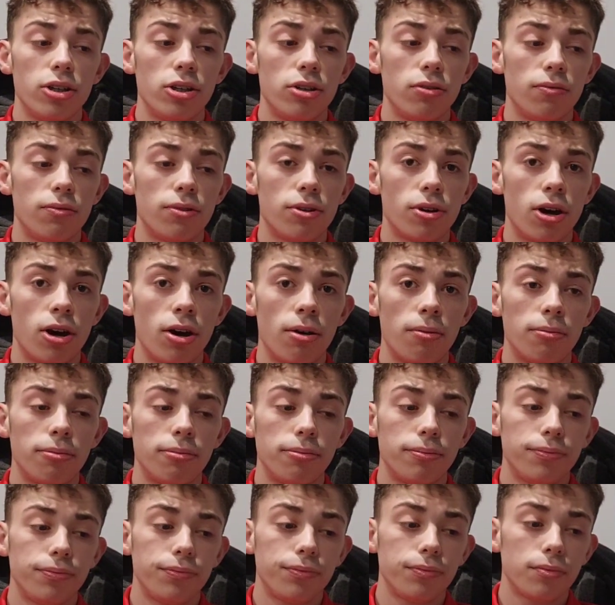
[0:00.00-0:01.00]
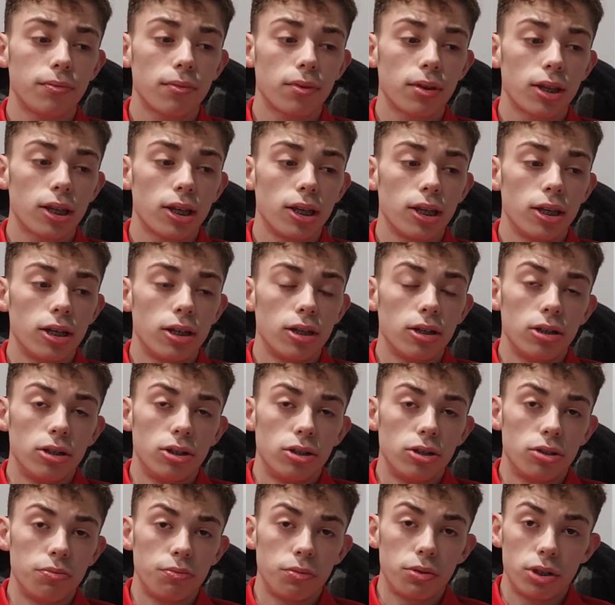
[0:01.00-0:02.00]
You've got
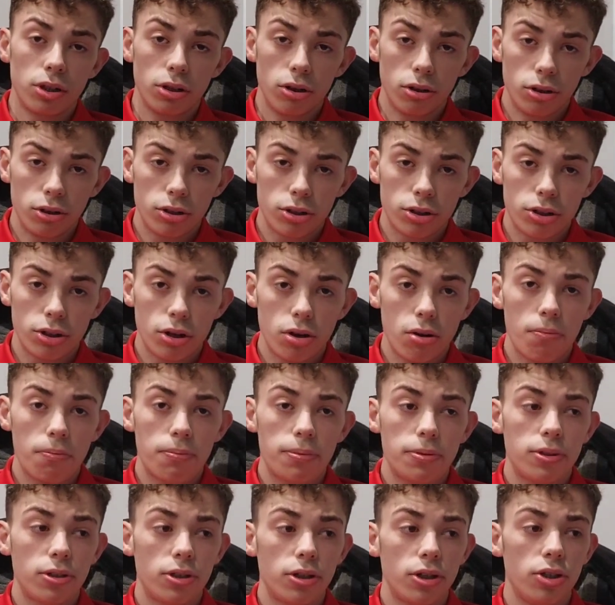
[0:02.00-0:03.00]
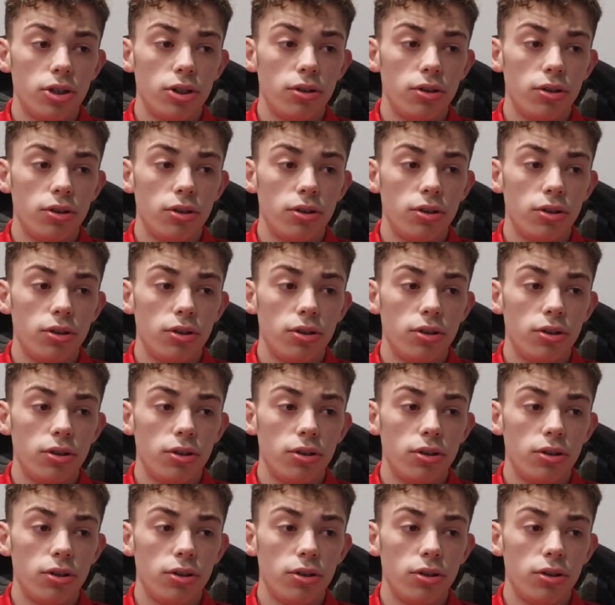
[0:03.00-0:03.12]
some close-ups,